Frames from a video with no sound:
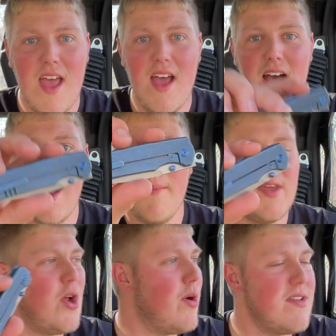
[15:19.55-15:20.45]
Um,
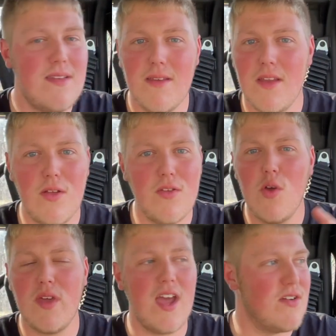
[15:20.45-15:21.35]
you know what?
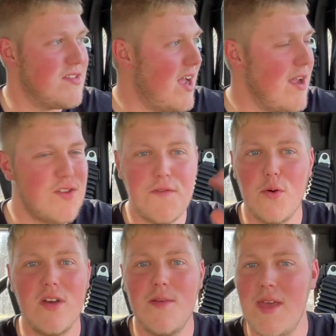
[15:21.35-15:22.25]
Who cares? I just feel
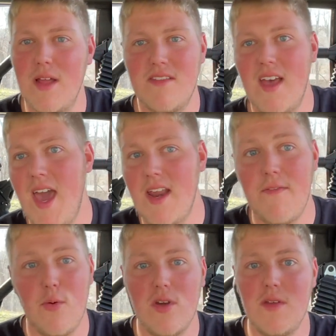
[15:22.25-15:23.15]
good to be outside. I
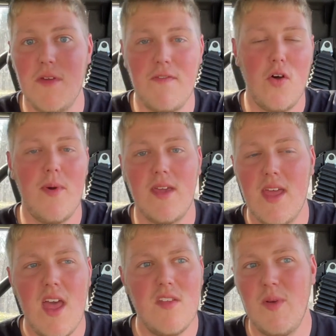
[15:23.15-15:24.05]
feel good to be filming.
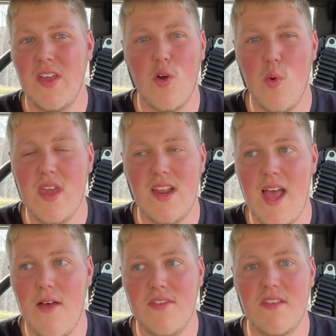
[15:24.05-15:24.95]
It's been like a week and a
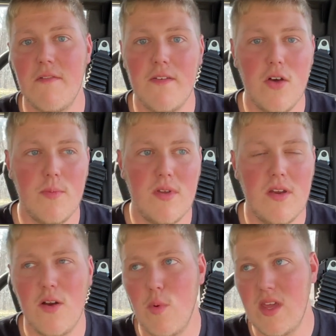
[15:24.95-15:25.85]
half since I filmed.
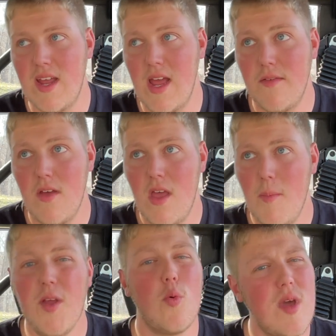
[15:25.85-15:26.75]
Not a week and a half.
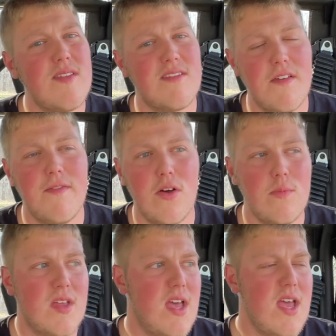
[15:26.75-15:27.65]
About a week since I filmed.